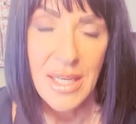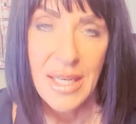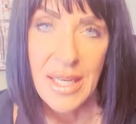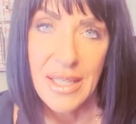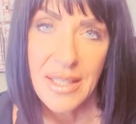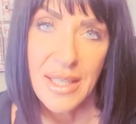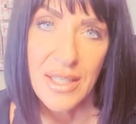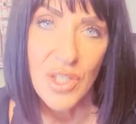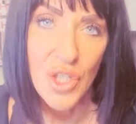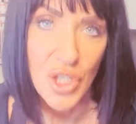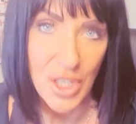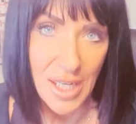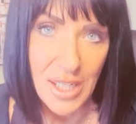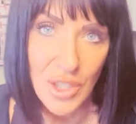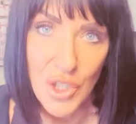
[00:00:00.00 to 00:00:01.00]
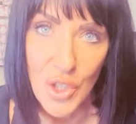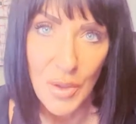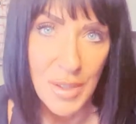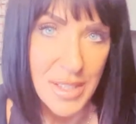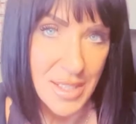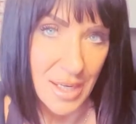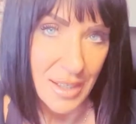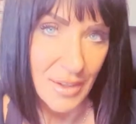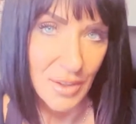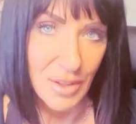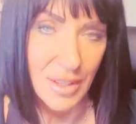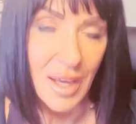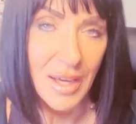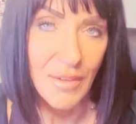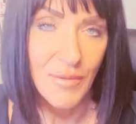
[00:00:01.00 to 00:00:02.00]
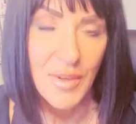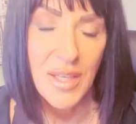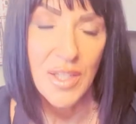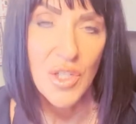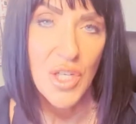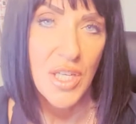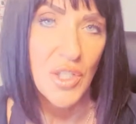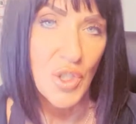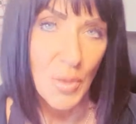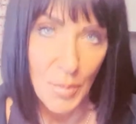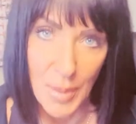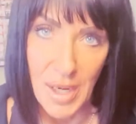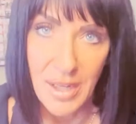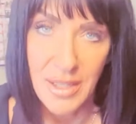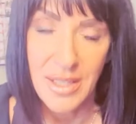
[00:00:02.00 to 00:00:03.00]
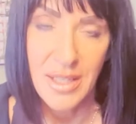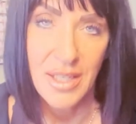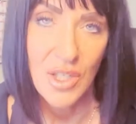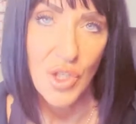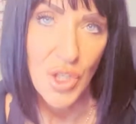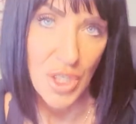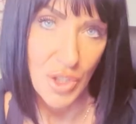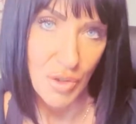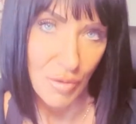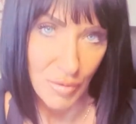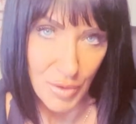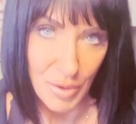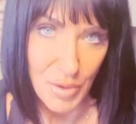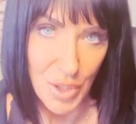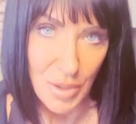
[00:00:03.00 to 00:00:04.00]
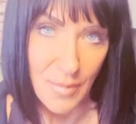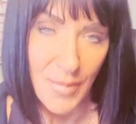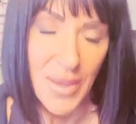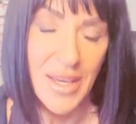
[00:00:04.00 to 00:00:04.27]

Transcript: It can change your entire life. It can change your body. It can change your future.